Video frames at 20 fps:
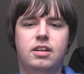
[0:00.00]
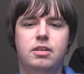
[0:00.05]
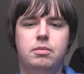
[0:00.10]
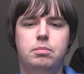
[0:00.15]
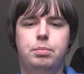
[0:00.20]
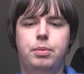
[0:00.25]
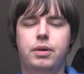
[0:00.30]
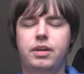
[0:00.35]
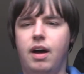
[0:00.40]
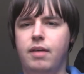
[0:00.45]

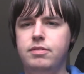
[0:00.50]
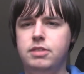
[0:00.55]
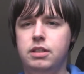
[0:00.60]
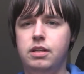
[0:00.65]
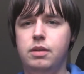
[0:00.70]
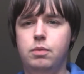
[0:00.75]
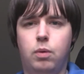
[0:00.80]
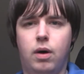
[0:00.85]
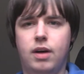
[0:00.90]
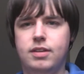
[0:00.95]
but
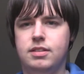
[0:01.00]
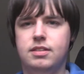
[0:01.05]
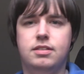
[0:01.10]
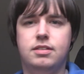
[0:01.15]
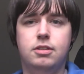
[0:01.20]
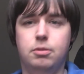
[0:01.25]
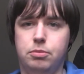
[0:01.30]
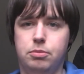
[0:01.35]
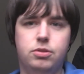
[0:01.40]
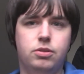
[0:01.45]
obviously wasn't
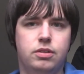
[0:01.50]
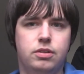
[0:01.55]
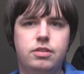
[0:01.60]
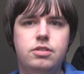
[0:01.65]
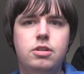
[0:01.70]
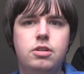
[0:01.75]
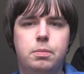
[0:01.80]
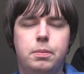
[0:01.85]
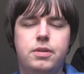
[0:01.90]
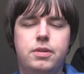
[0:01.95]
some sort of
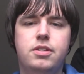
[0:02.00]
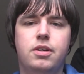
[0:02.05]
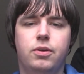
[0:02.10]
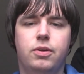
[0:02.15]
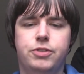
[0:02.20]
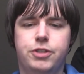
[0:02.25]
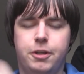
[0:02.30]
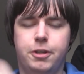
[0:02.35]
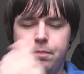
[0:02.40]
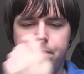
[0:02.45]
super
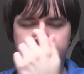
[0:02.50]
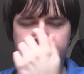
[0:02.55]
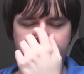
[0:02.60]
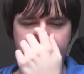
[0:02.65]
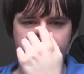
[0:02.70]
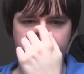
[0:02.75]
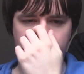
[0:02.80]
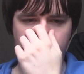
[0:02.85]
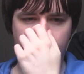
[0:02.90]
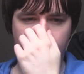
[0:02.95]
soldier.
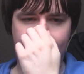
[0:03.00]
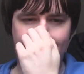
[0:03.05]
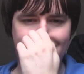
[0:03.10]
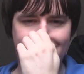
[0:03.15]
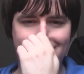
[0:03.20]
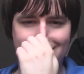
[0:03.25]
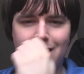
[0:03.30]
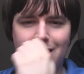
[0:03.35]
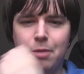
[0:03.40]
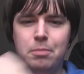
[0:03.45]

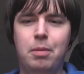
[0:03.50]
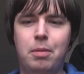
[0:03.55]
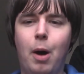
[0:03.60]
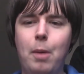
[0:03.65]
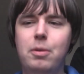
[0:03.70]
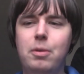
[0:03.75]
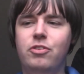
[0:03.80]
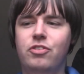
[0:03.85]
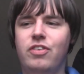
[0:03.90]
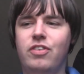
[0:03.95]
Whereas
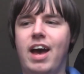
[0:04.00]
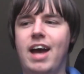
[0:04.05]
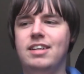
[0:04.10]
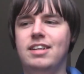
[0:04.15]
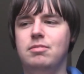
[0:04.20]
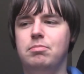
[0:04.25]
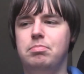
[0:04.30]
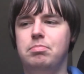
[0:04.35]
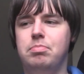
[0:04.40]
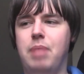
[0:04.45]
Boba
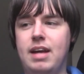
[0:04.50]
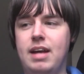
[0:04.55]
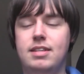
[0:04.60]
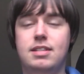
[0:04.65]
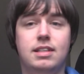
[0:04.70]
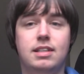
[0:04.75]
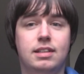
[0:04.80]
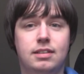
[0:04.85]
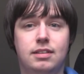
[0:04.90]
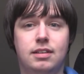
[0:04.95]
Fett
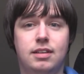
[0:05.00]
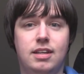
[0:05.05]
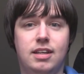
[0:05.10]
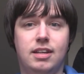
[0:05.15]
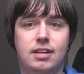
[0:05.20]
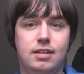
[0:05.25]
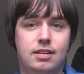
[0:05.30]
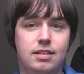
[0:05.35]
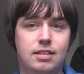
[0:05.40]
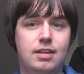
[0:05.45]

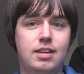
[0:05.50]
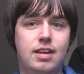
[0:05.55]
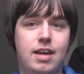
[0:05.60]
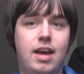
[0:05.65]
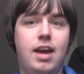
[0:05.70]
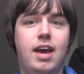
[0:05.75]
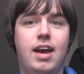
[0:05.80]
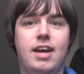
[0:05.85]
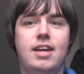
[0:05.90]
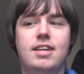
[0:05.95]
basically
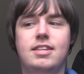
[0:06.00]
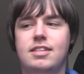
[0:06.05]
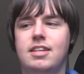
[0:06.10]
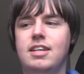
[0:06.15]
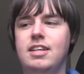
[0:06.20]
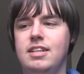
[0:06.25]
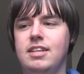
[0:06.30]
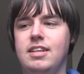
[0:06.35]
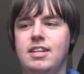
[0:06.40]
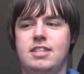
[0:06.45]
is.
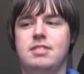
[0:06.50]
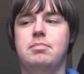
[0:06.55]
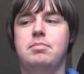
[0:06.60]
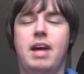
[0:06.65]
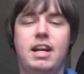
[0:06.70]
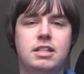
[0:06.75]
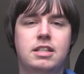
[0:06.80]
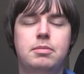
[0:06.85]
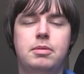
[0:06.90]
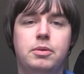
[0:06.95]
He is
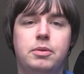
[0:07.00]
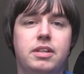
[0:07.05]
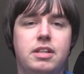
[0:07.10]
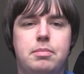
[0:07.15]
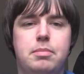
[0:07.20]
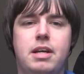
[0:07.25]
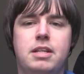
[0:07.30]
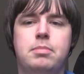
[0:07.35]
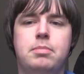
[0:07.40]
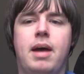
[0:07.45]
meant to be one of
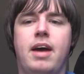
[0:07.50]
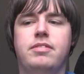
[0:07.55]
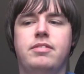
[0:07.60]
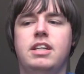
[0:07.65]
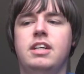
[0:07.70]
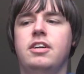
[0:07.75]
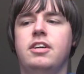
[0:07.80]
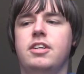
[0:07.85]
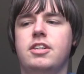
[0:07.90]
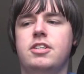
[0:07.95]
the best
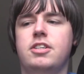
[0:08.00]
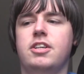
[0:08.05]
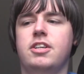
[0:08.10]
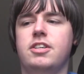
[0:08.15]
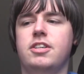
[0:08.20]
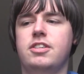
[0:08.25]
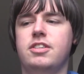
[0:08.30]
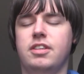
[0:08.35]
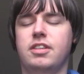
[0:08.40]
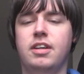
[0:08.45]
bounty
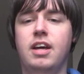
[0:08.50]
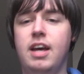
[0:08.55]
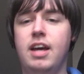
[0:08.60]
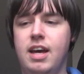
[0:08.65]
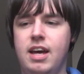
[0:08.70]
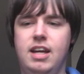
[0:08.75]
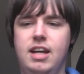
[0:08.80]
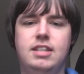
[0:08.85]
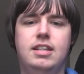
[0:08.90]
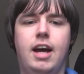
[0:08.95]
hunters, and
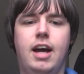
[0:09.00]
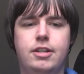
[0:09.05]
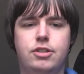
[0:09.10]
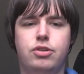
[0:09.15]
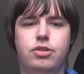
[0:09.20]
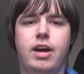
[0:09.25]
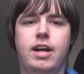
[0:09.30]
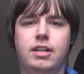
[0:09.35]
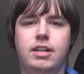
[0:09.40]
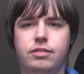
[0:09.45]
he's had
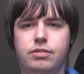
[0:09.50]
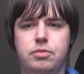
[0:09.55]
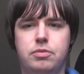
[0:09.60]
training from